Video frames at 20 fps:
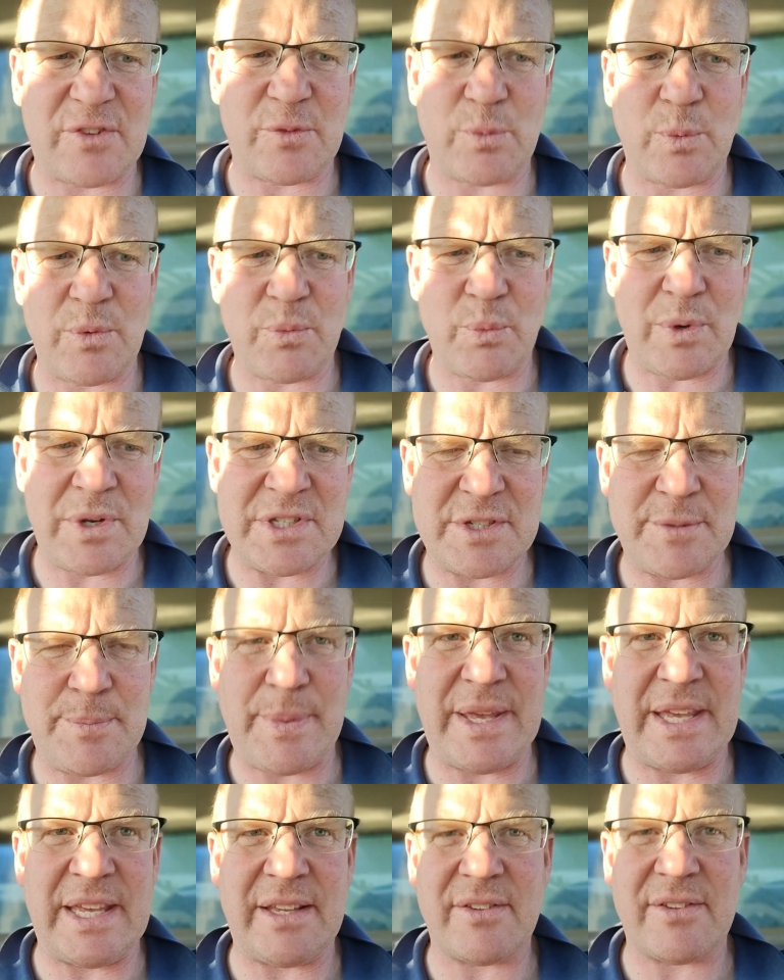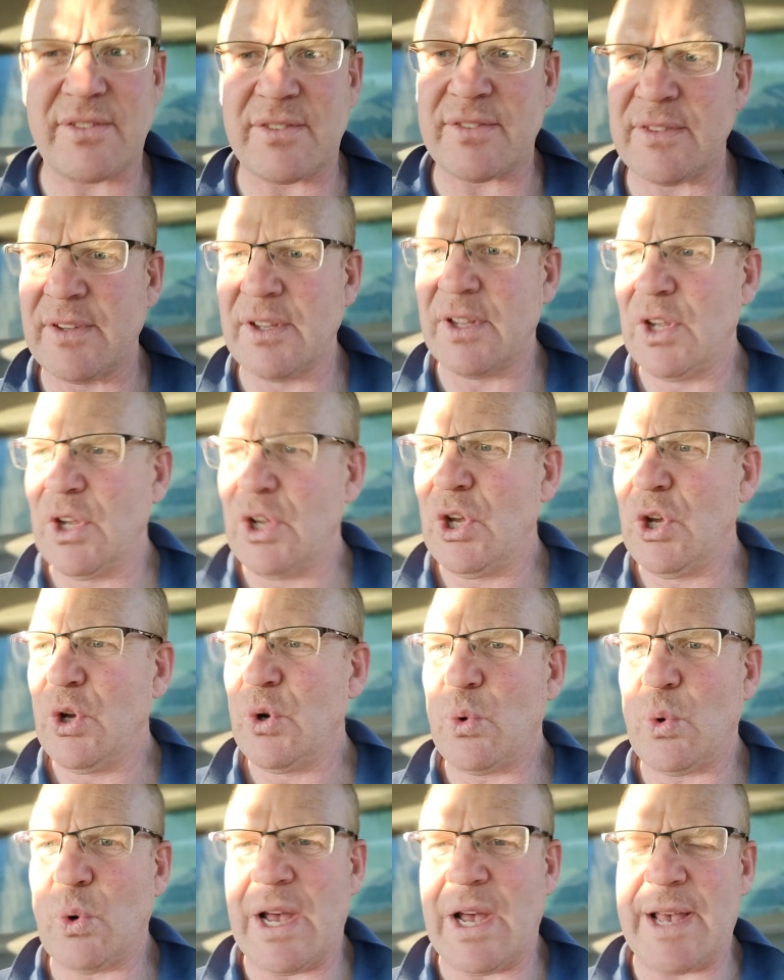with winter beans,
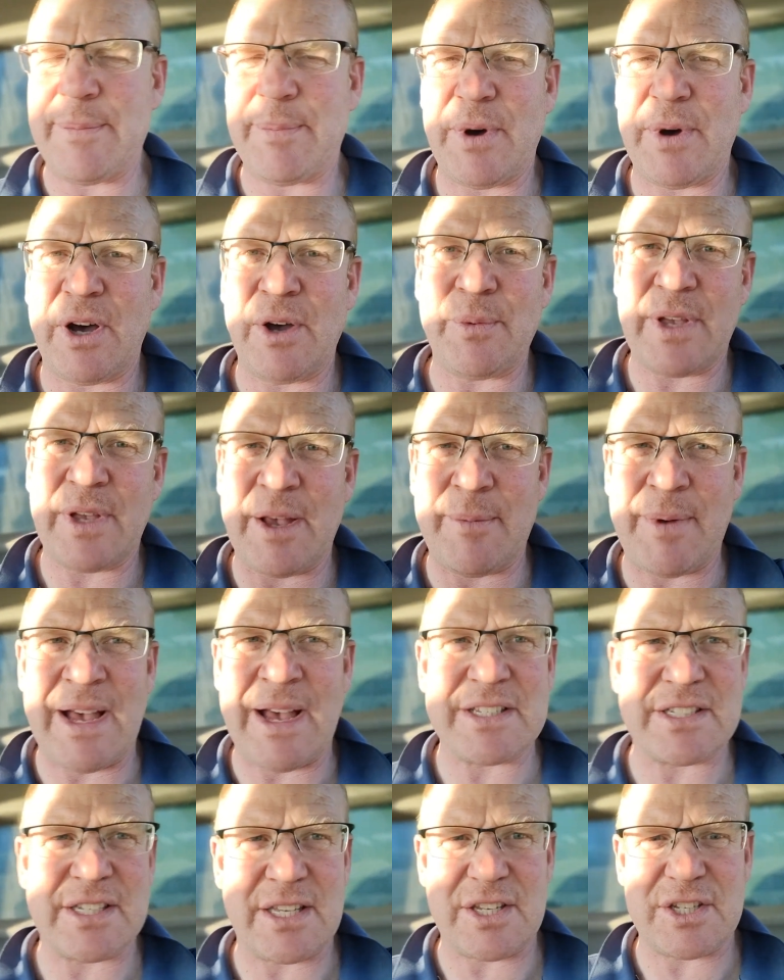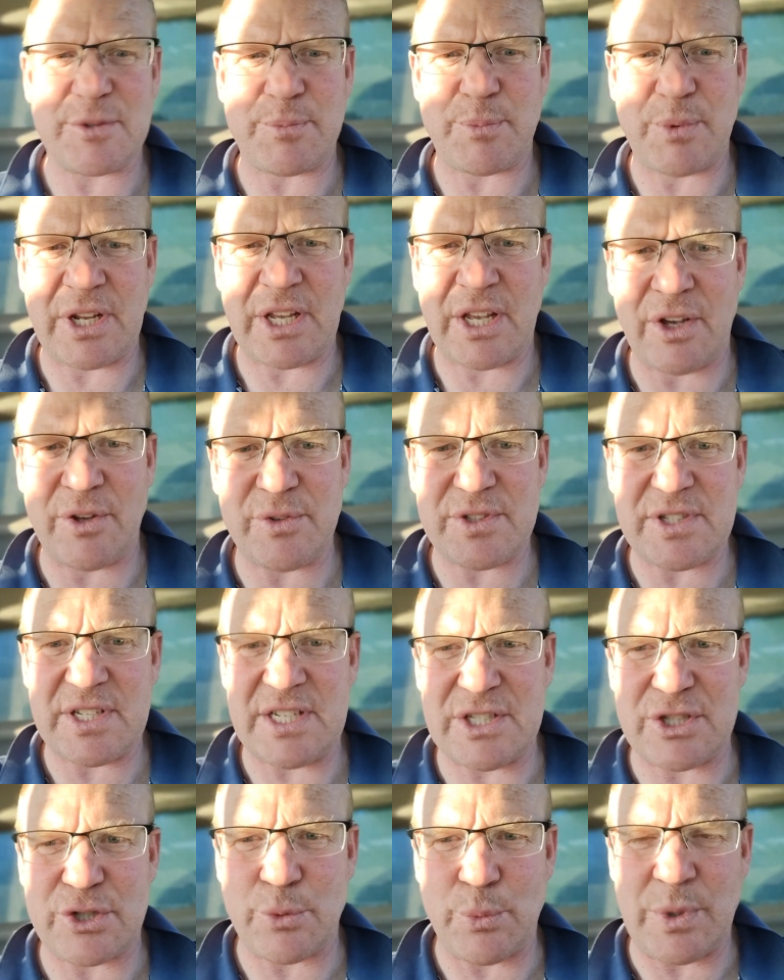whereby we come out of the spring oats
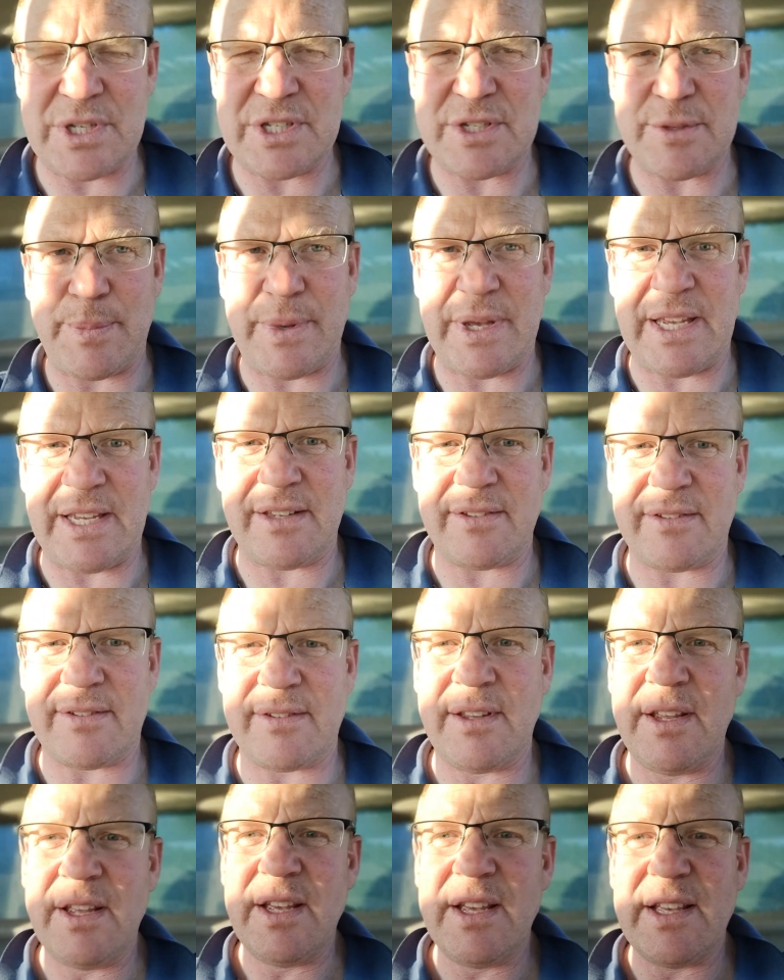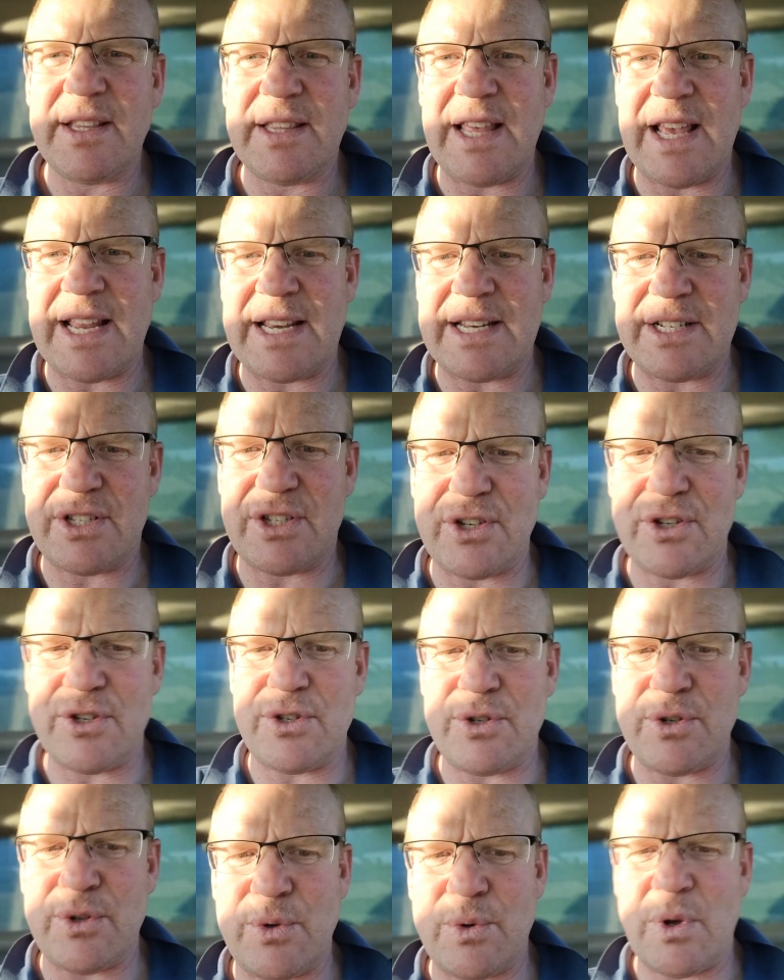into winter beans, then
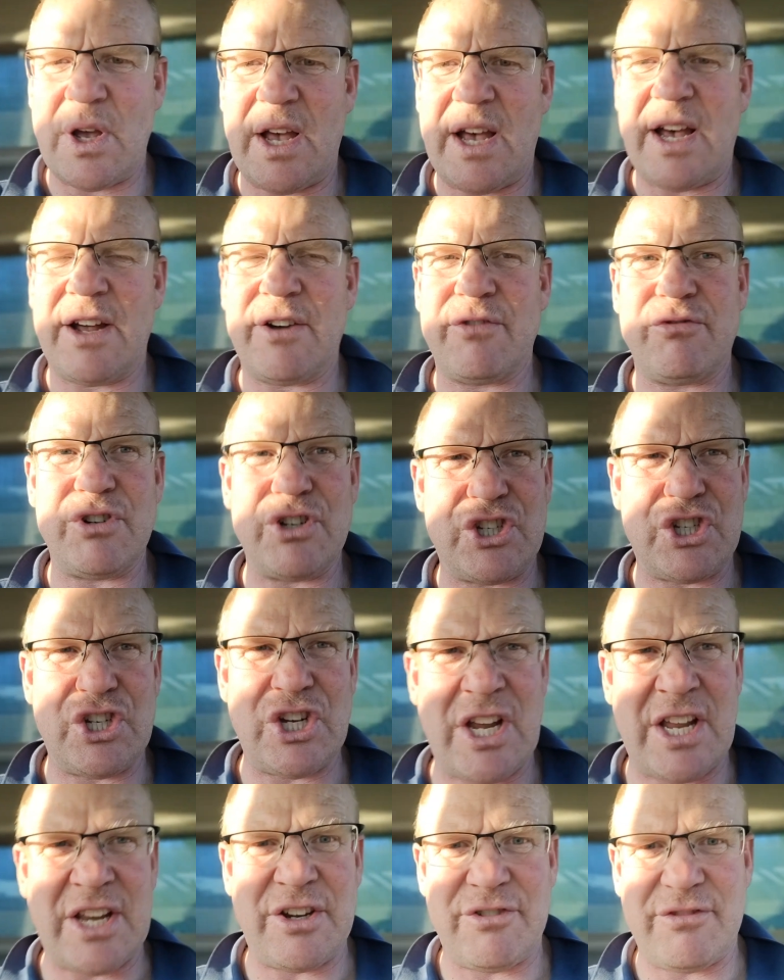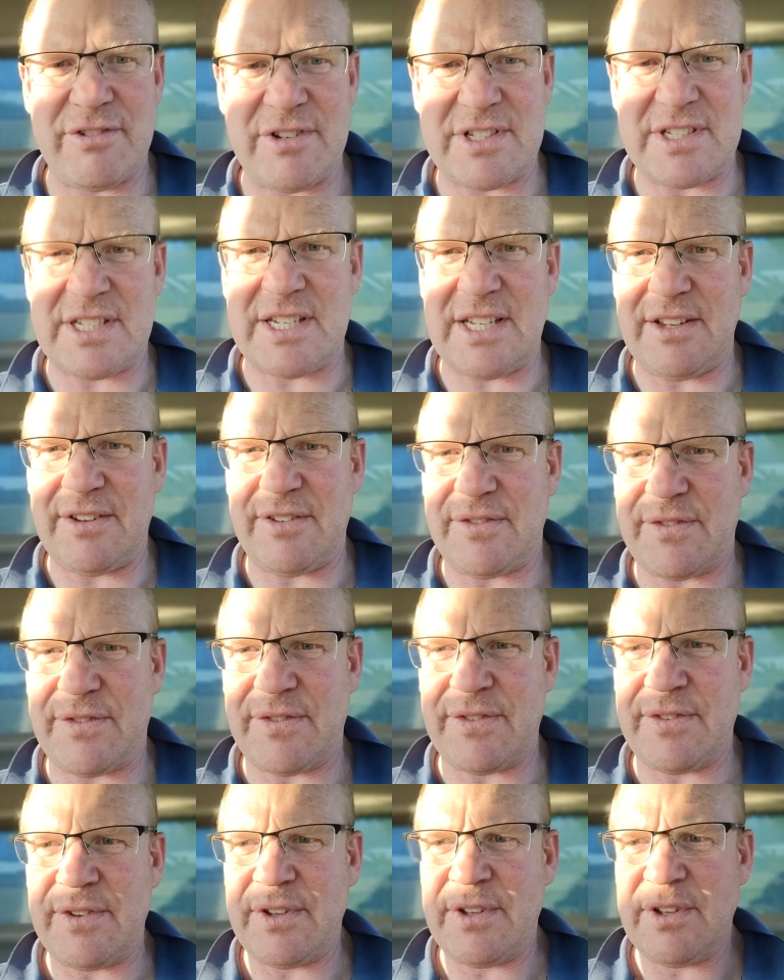do a regenerative
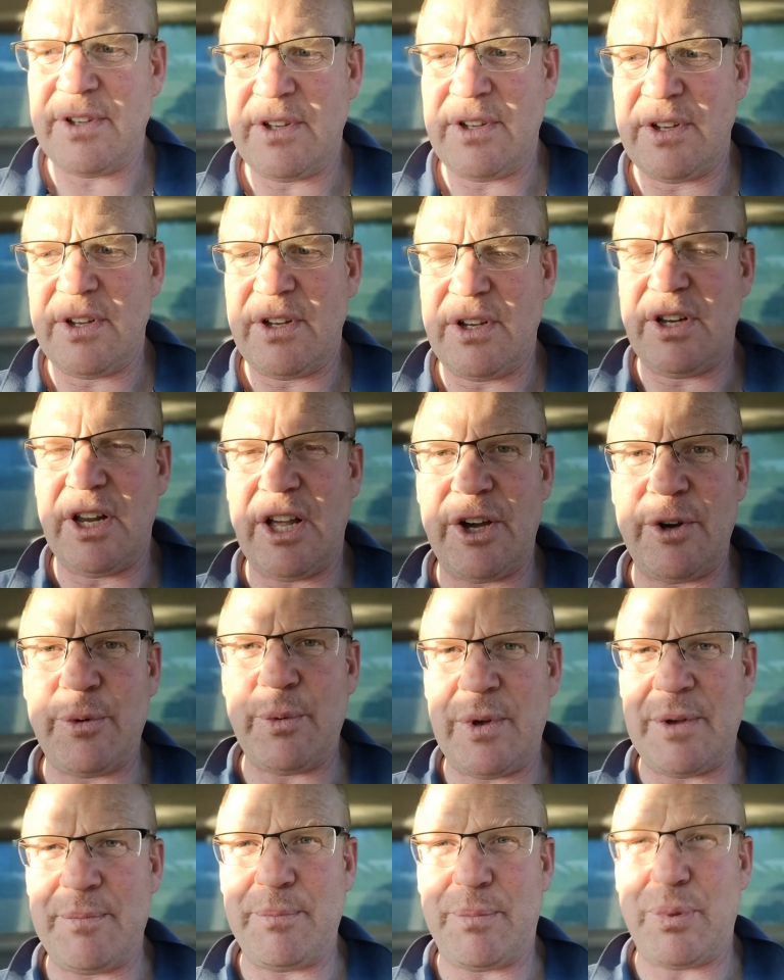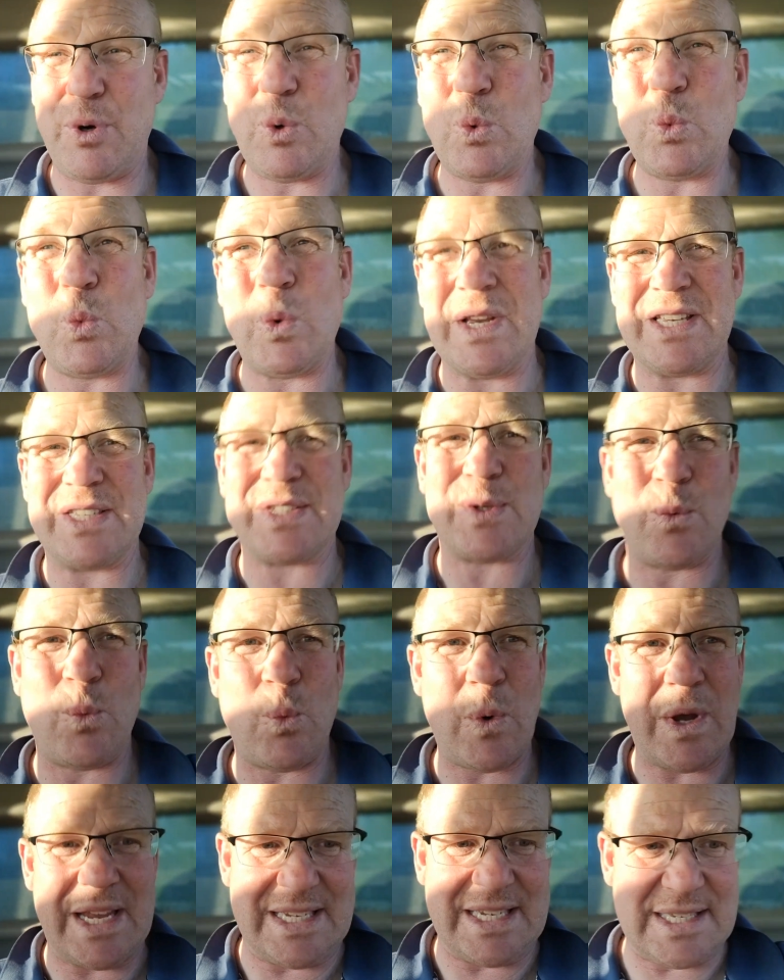low input winter
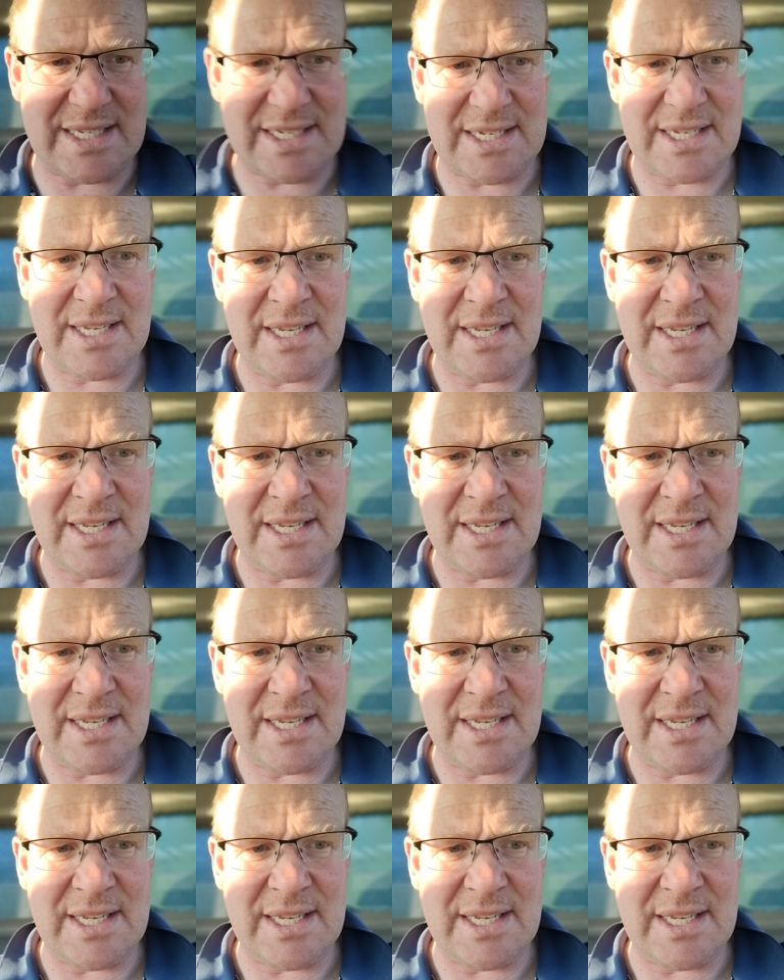wheat,